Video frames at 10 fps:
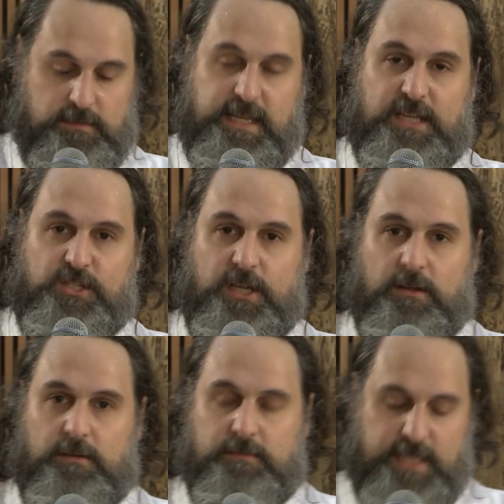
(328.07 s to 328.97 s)
next
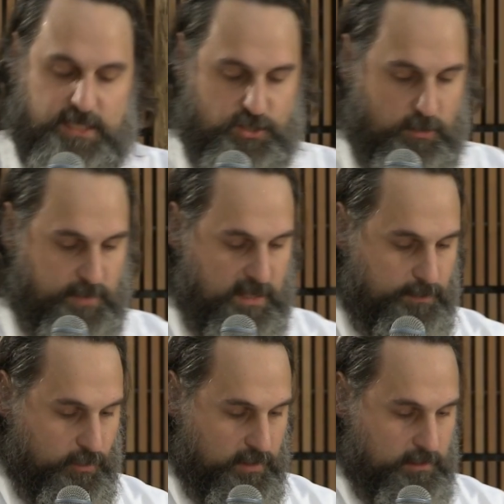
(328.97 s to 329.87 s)
year, next Yom
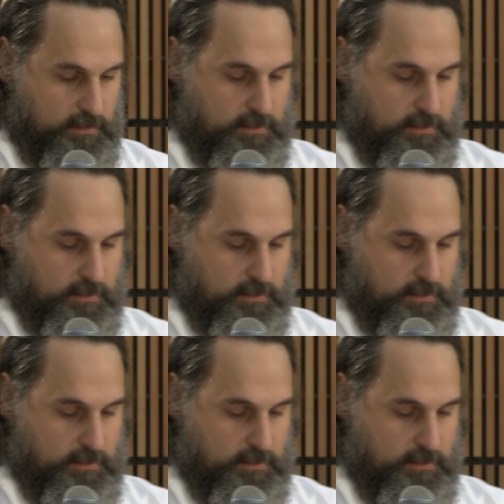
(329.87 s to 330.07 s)
Kippur.